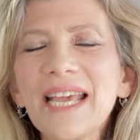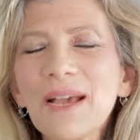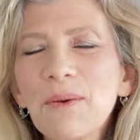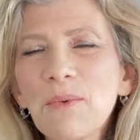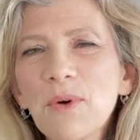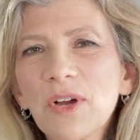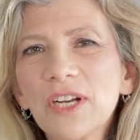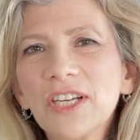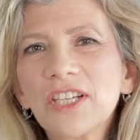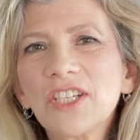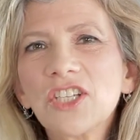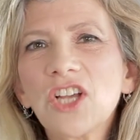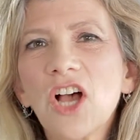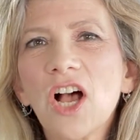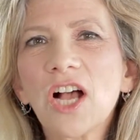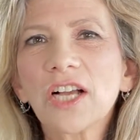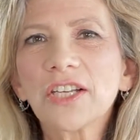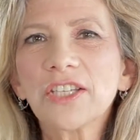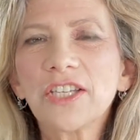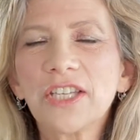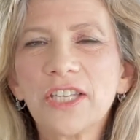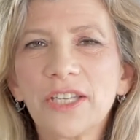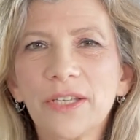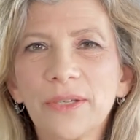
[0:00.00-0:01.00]
I want to talk
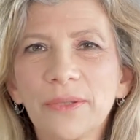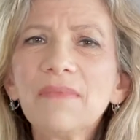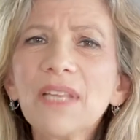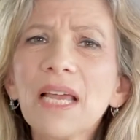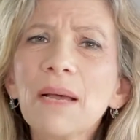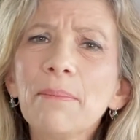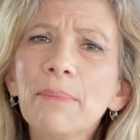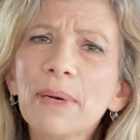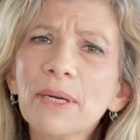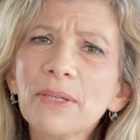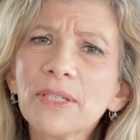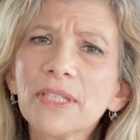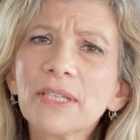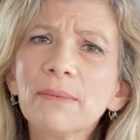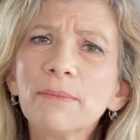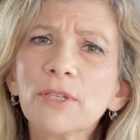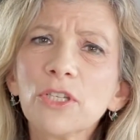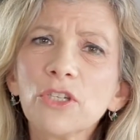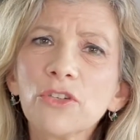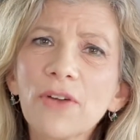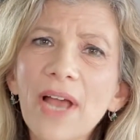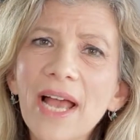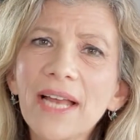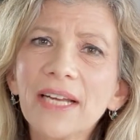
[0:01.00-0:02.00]
to you about some
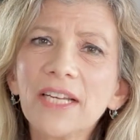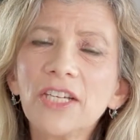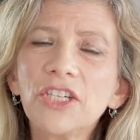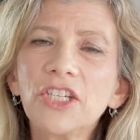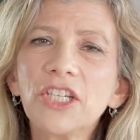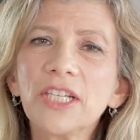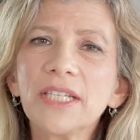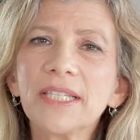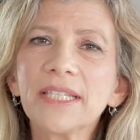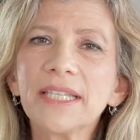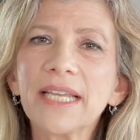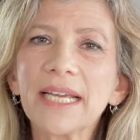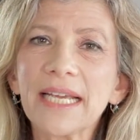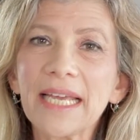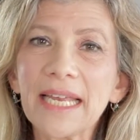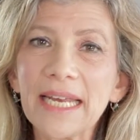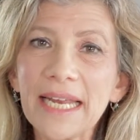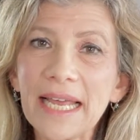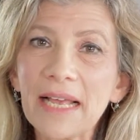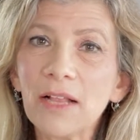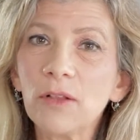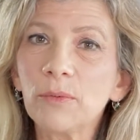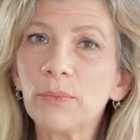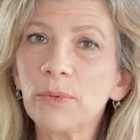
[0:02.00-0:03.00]
strategies that can
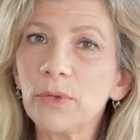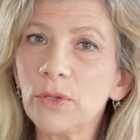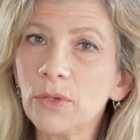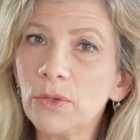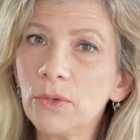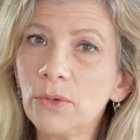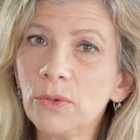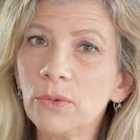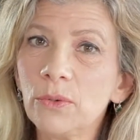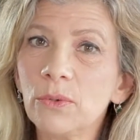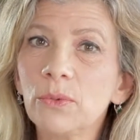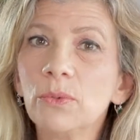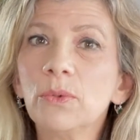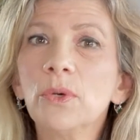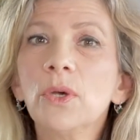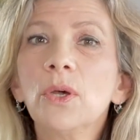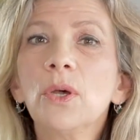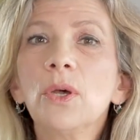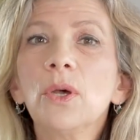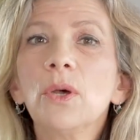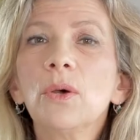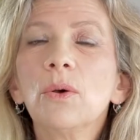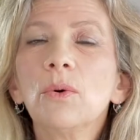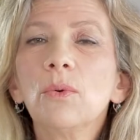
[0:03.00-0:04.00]
help you
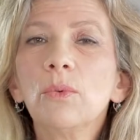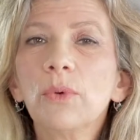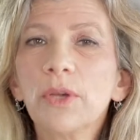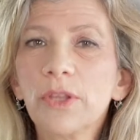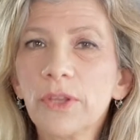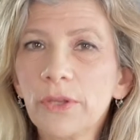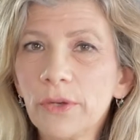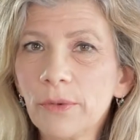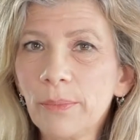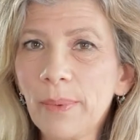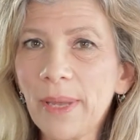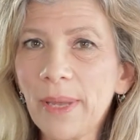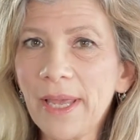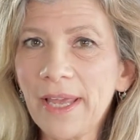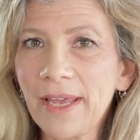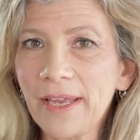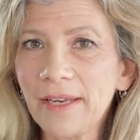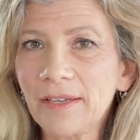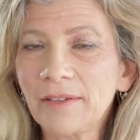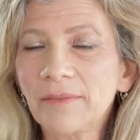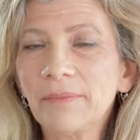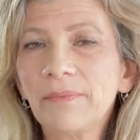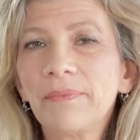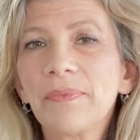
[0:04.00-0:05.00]
with your
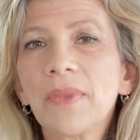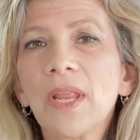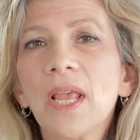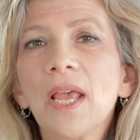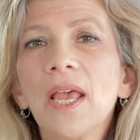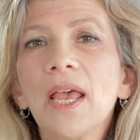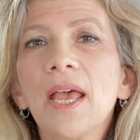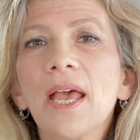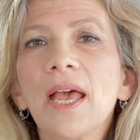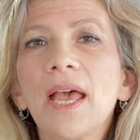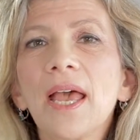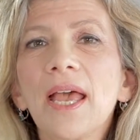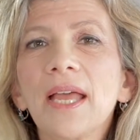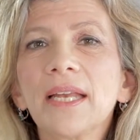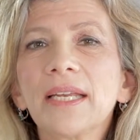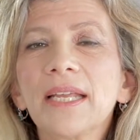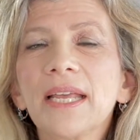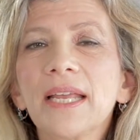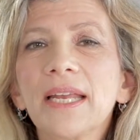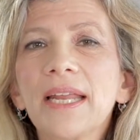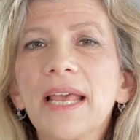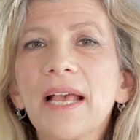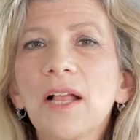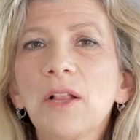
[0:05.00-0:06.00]
pain and
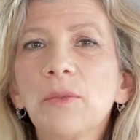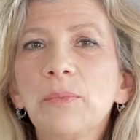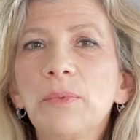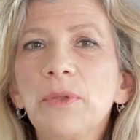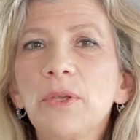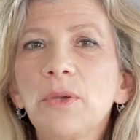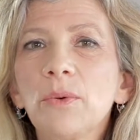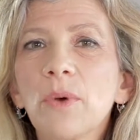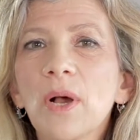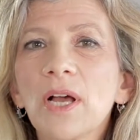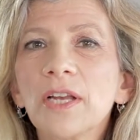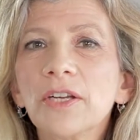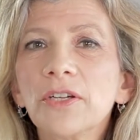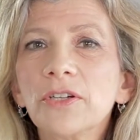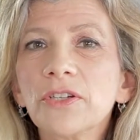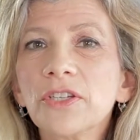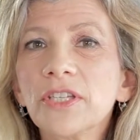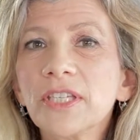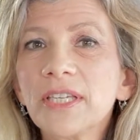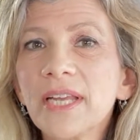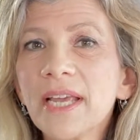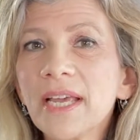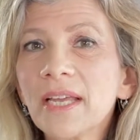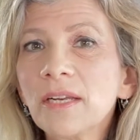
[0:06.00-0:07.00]
can help you
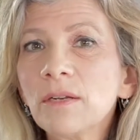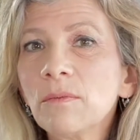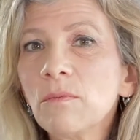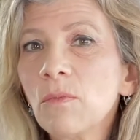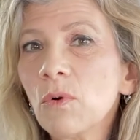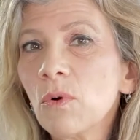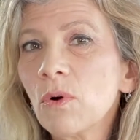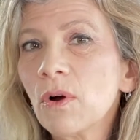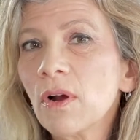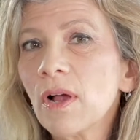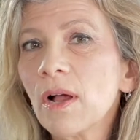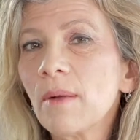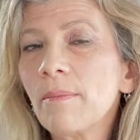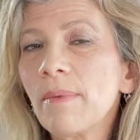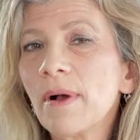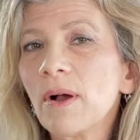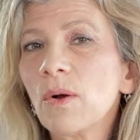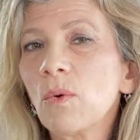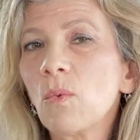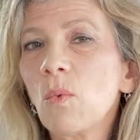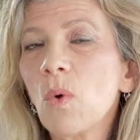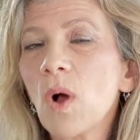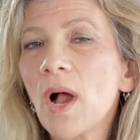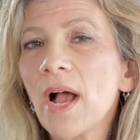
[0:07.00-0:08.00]
understand more
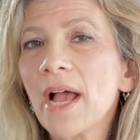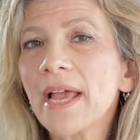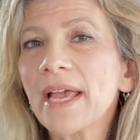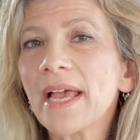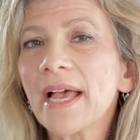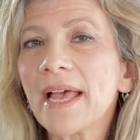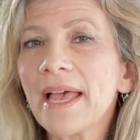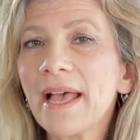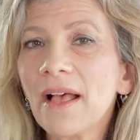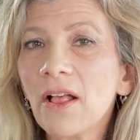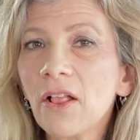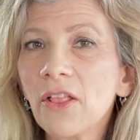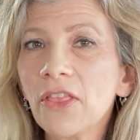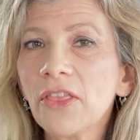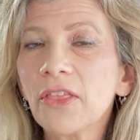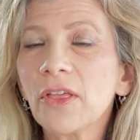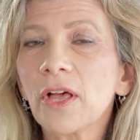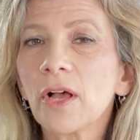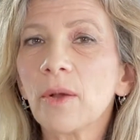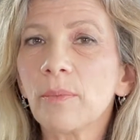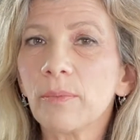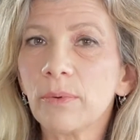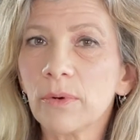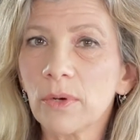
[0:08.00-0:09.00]
about why a health
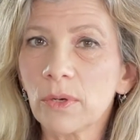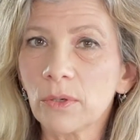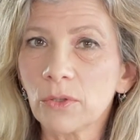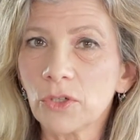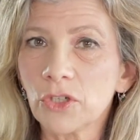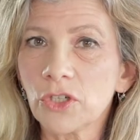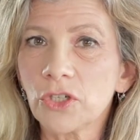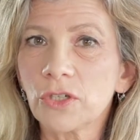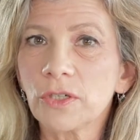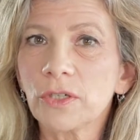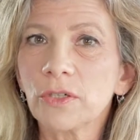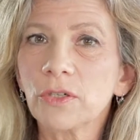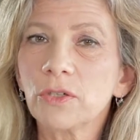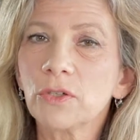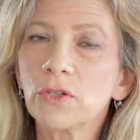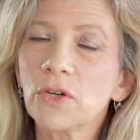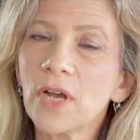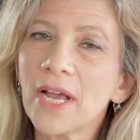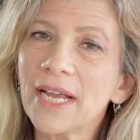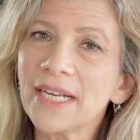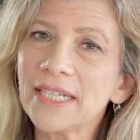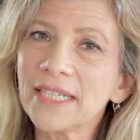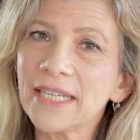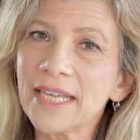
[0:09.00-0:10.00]
approach,
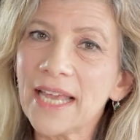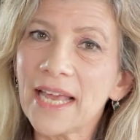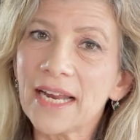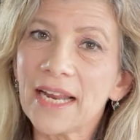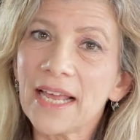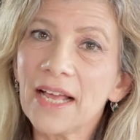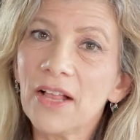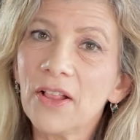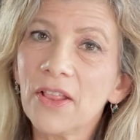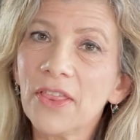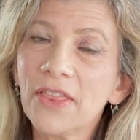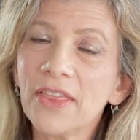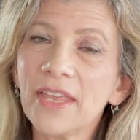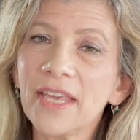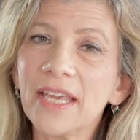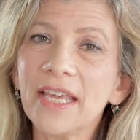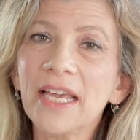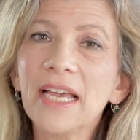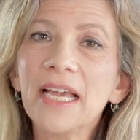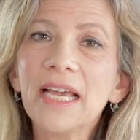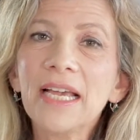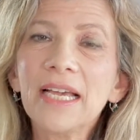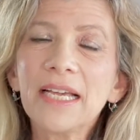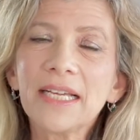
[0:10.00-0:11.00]
trying to get healthy,
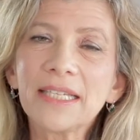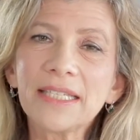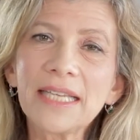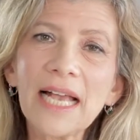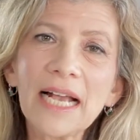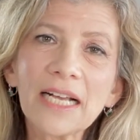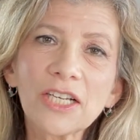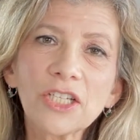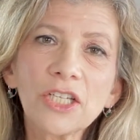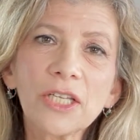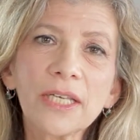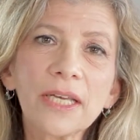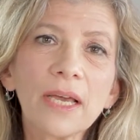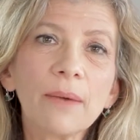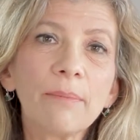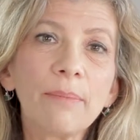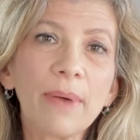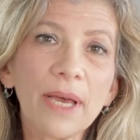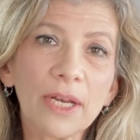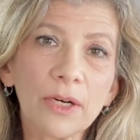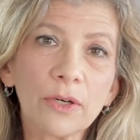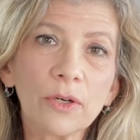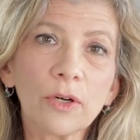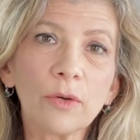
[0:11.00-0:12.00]
is actually a
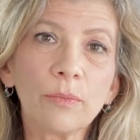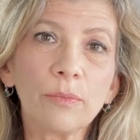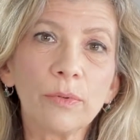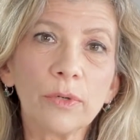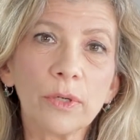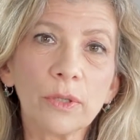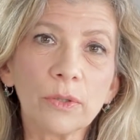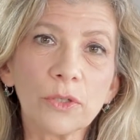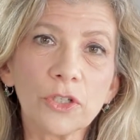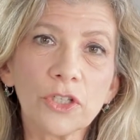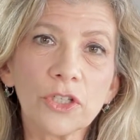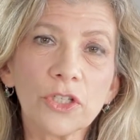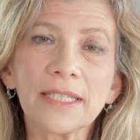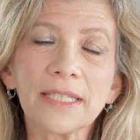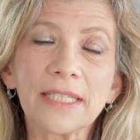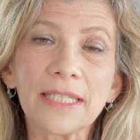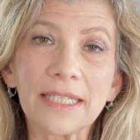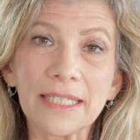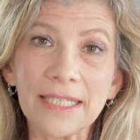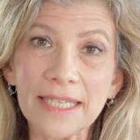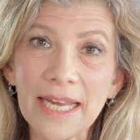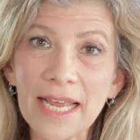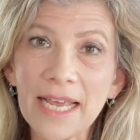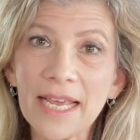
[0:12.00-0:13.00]
better approach to
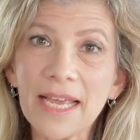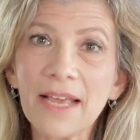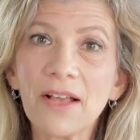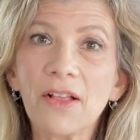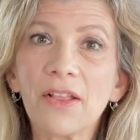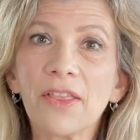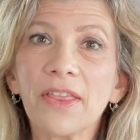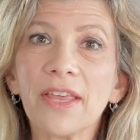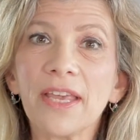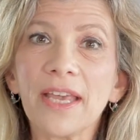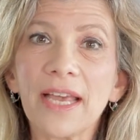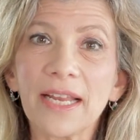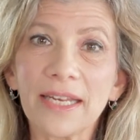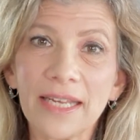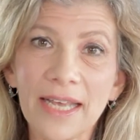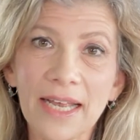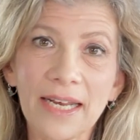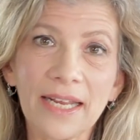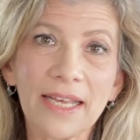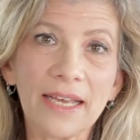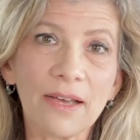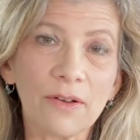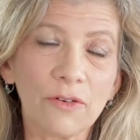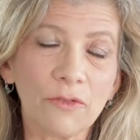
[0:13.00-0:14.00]
staying healthy and
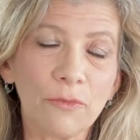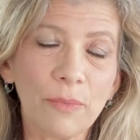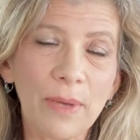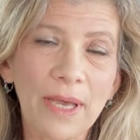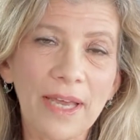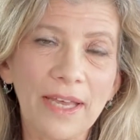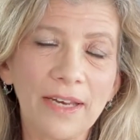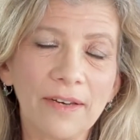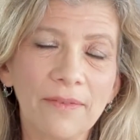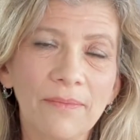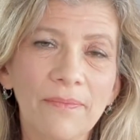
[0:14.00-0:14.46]
getting out of pain.